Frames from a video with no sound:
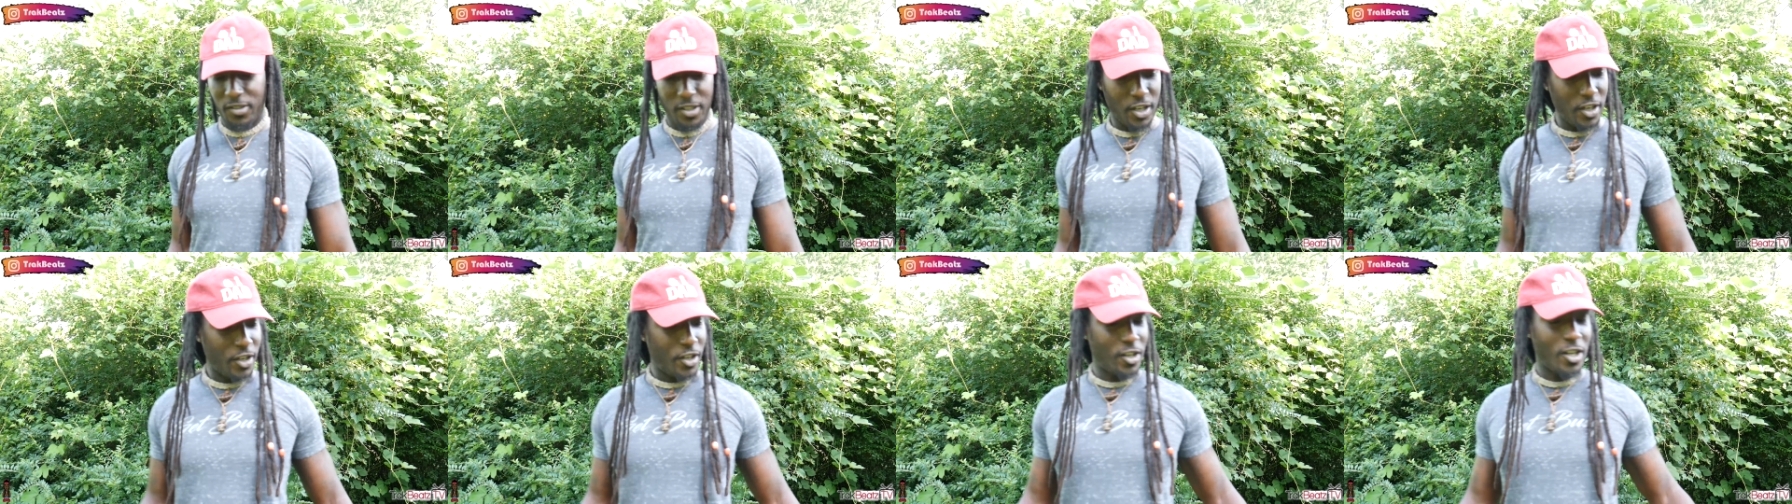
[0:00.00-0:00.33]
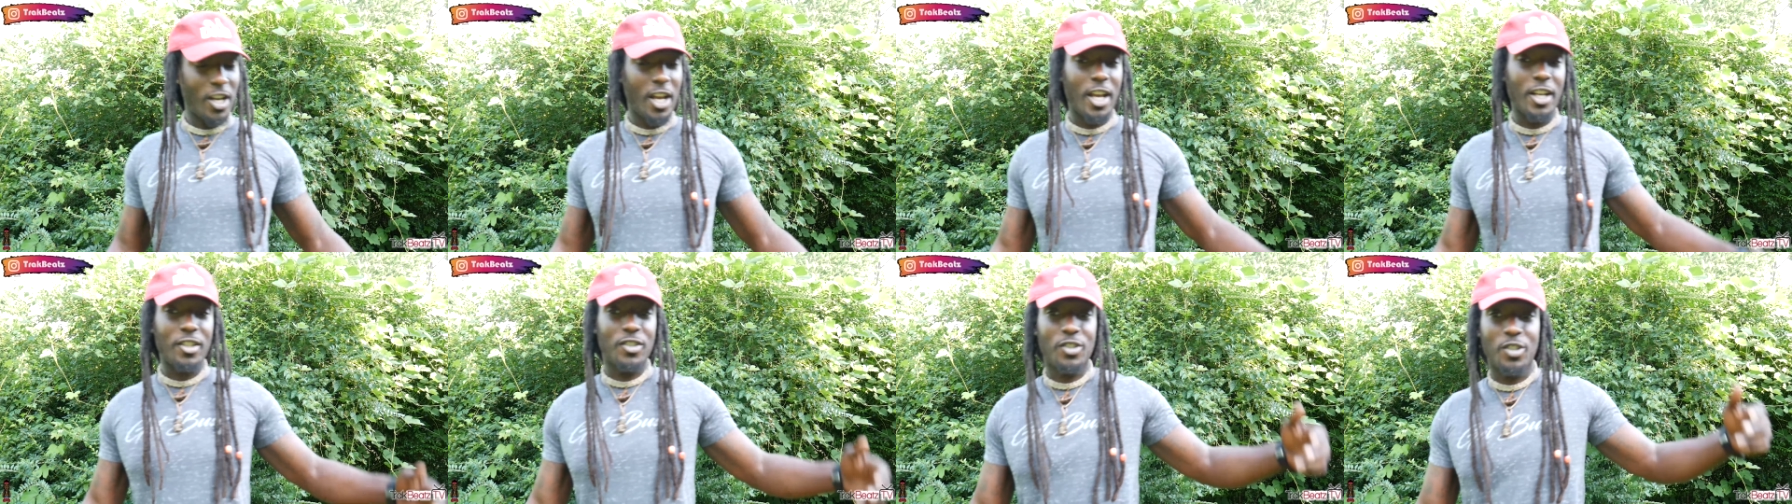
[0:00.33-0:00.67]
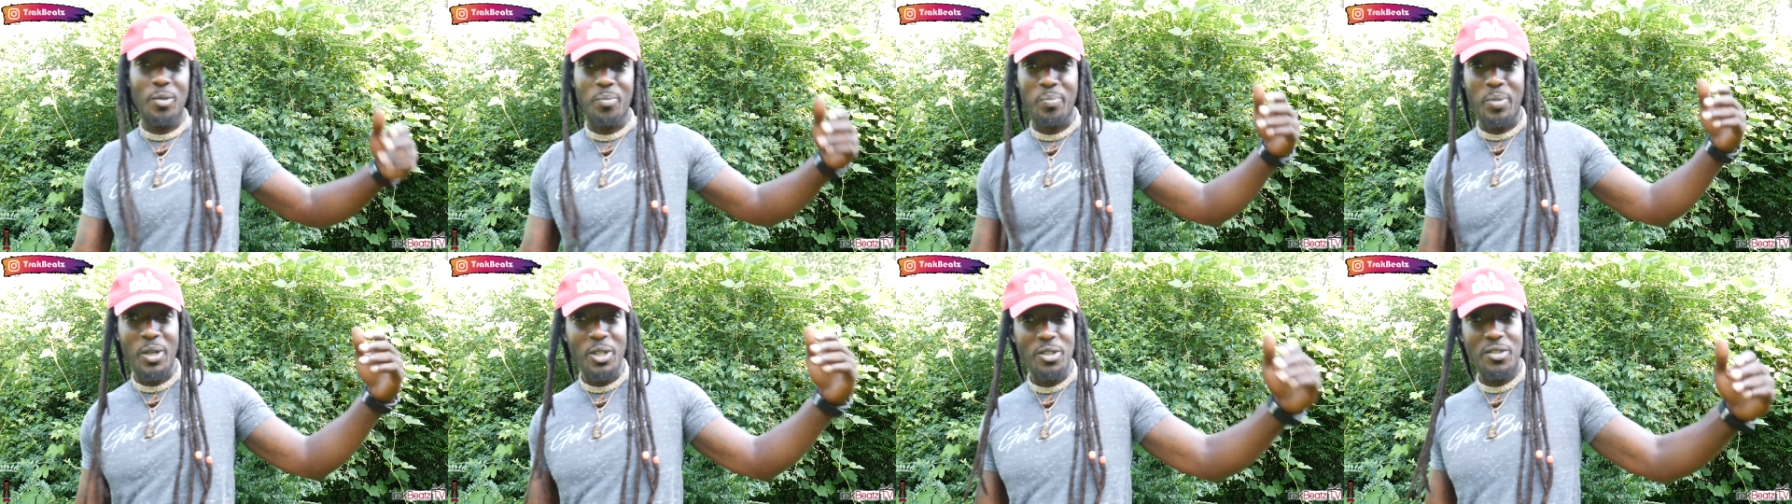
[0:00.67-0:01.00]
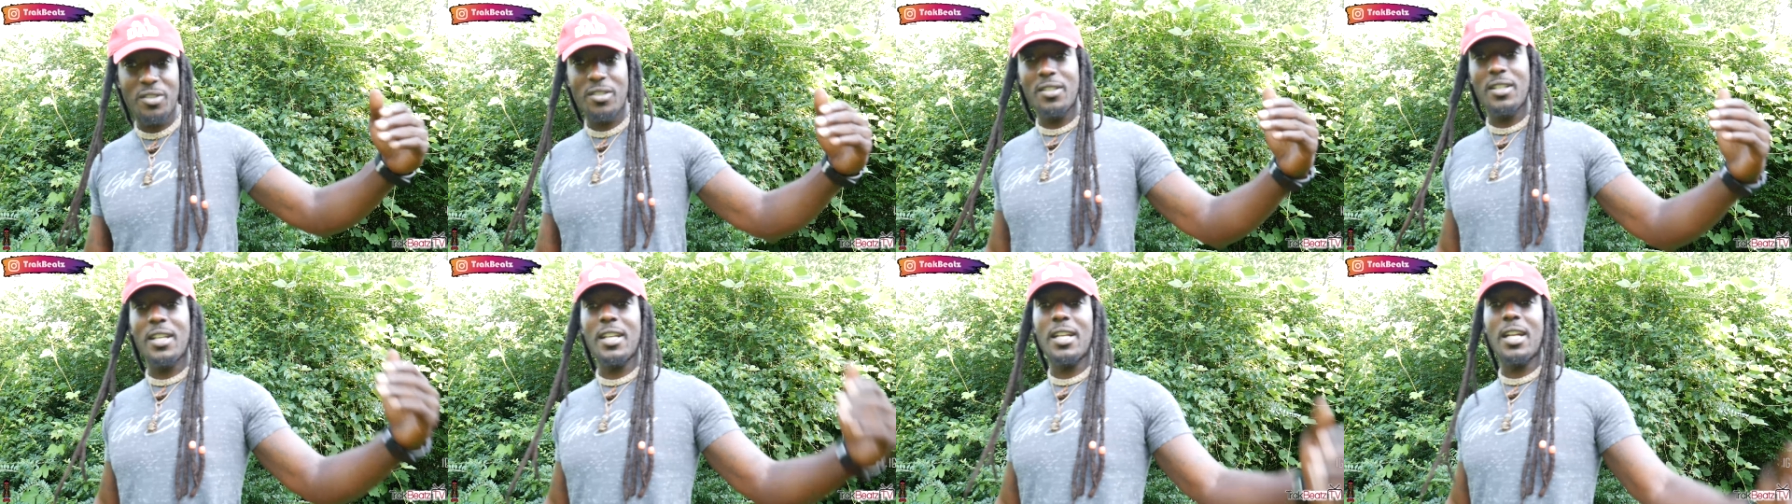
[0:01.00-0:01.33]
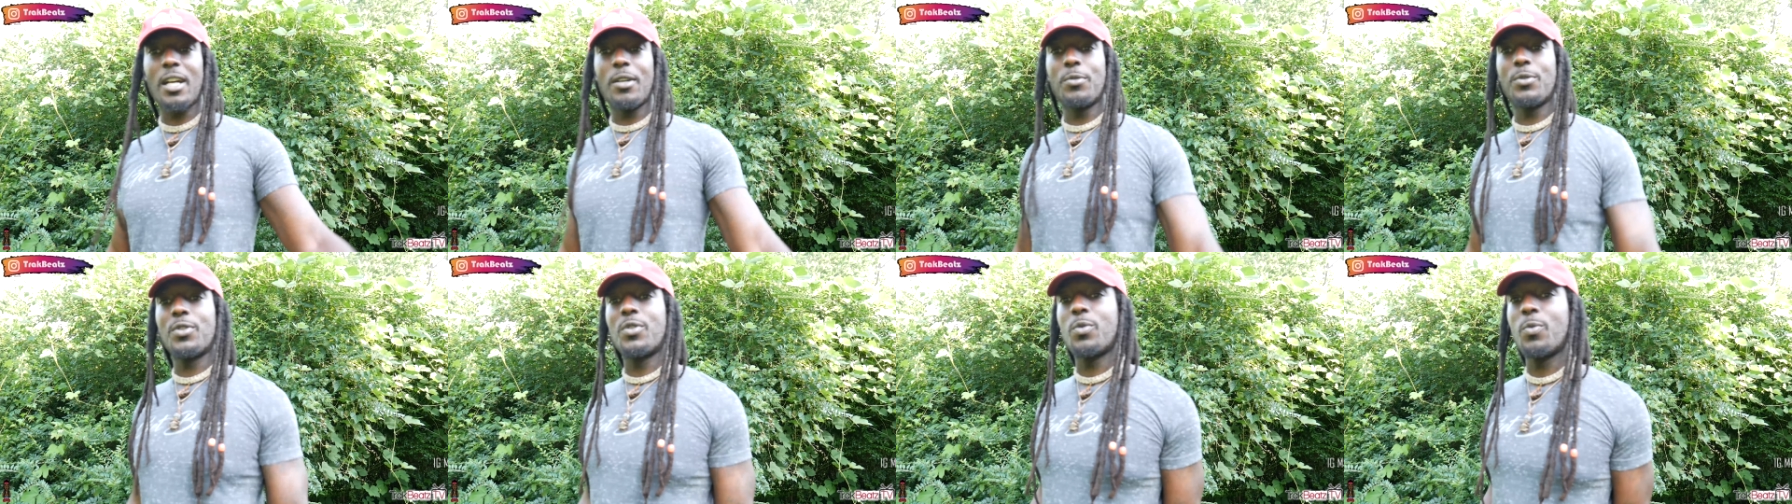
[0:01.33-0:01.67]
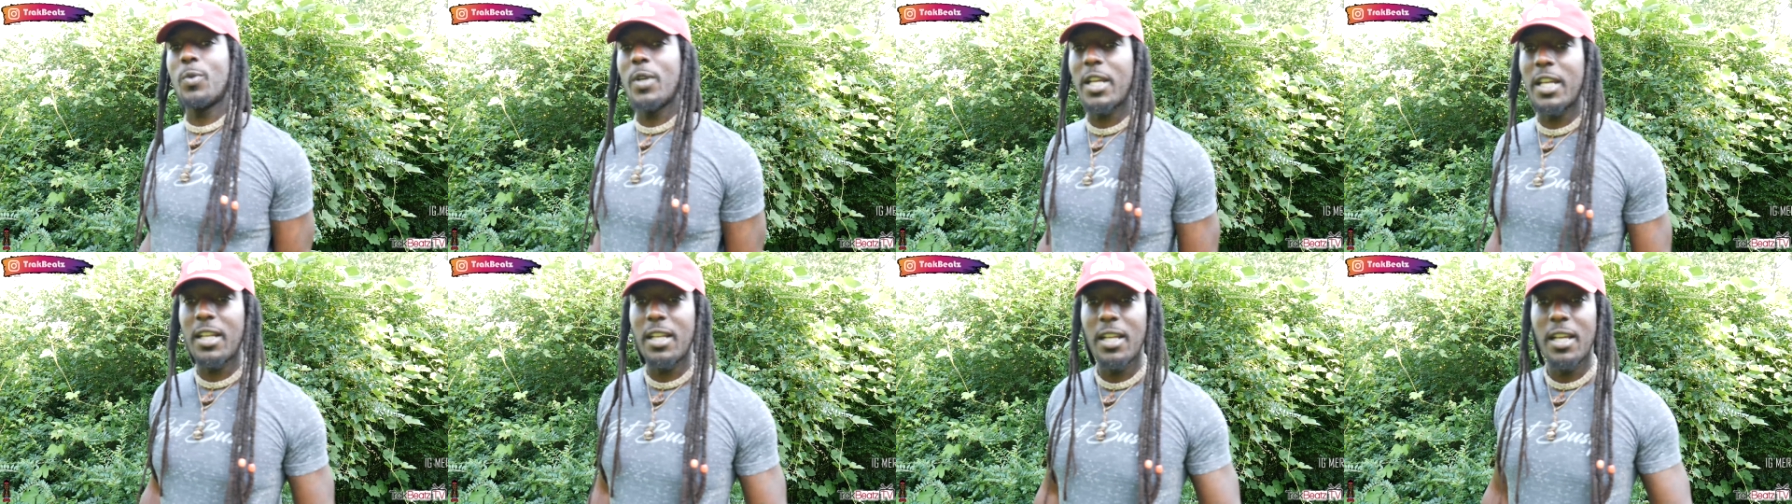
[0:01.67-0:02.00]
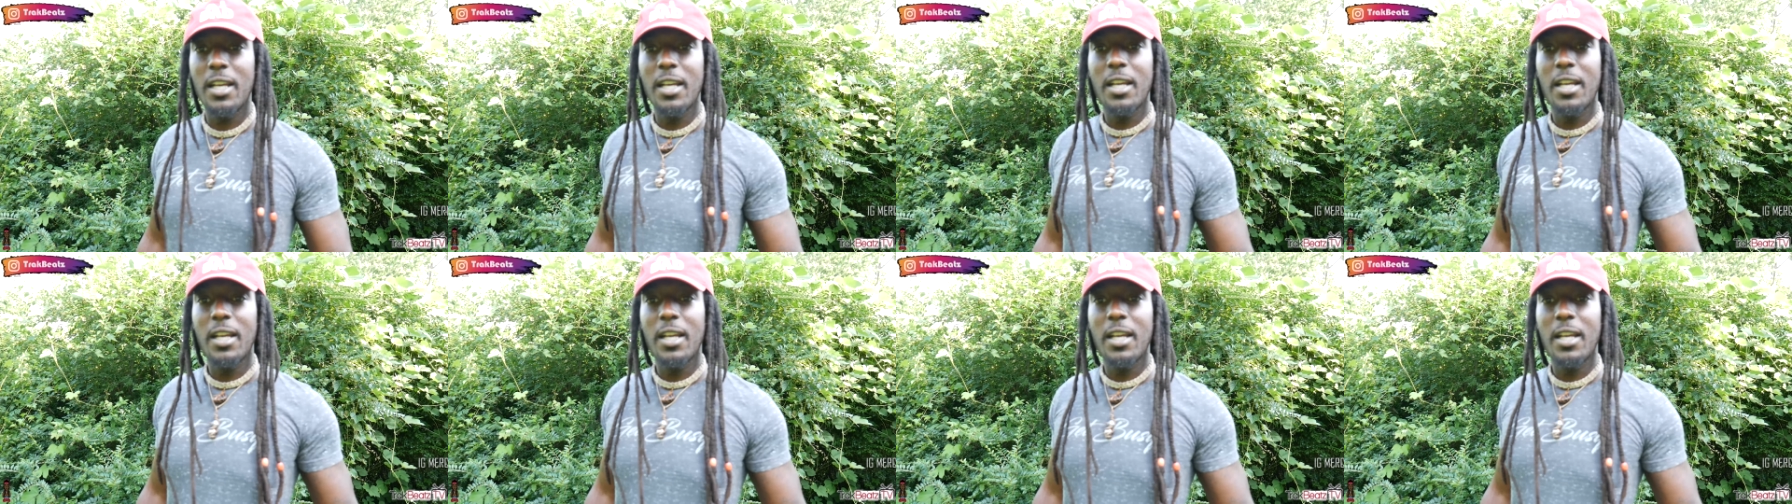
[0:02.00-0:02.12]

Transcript: They could have asked the person that I was with.